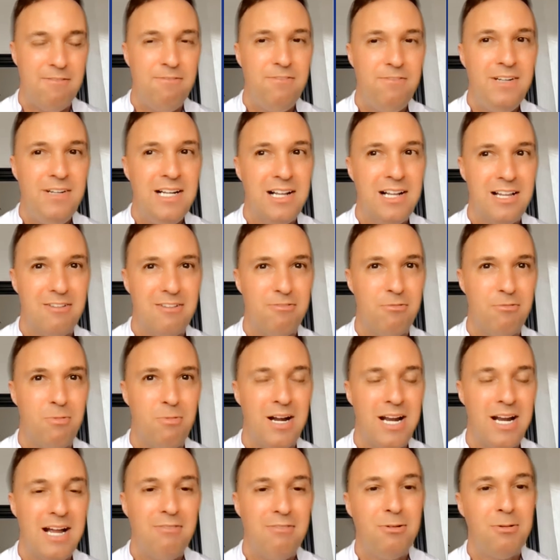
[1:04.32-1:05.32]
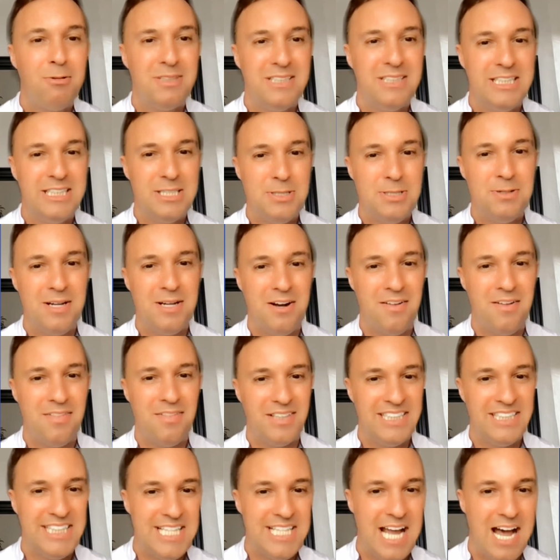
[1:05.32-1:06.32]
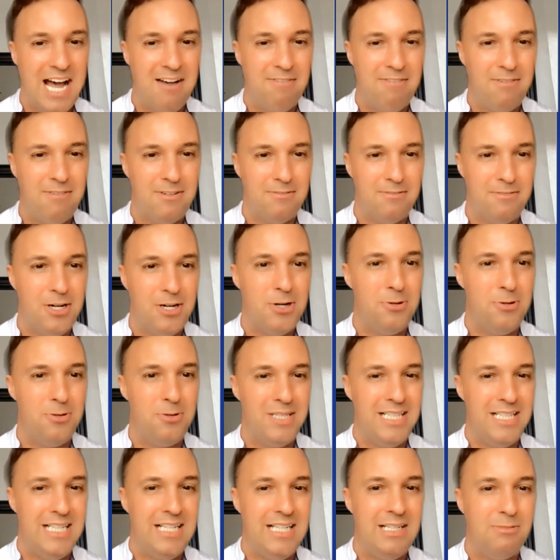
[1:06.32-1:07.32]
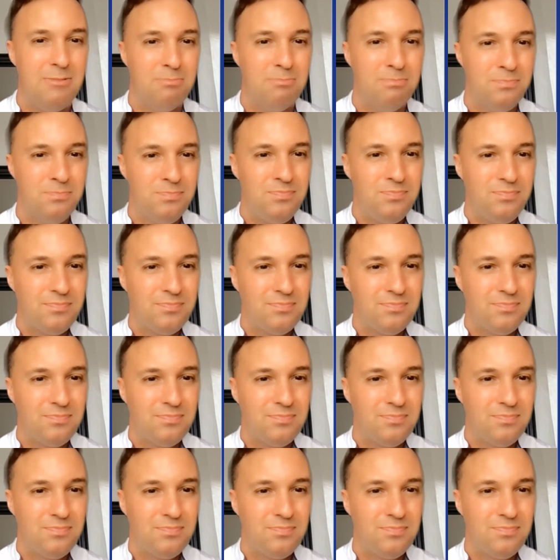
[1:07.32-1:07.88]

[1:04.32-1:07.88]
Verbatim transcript: uh, feel of what everyone's doing on the staff of OE.